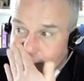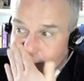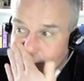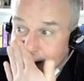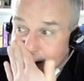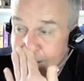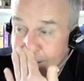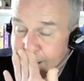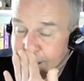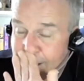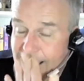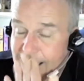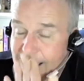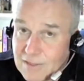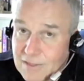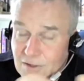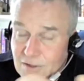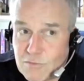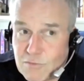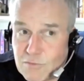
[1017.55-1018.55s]
So I
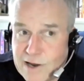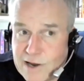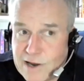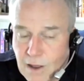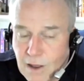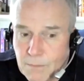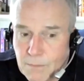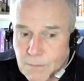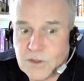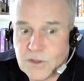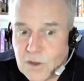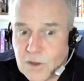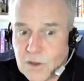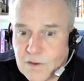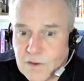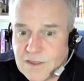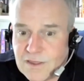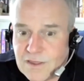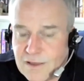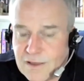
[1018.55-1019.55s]
think there's a real
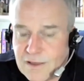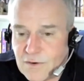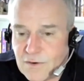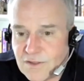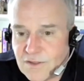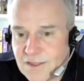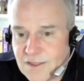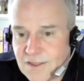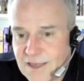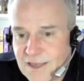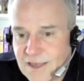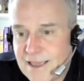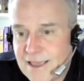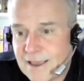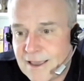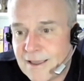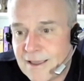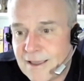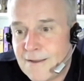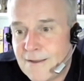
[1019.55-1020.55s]
opportunity for us to
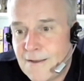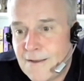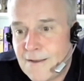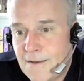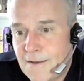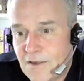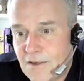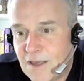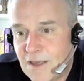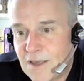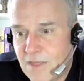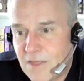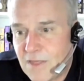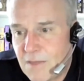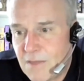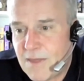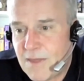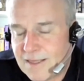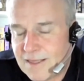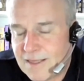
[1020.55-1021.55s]
take some of
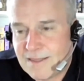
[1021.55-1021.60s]
the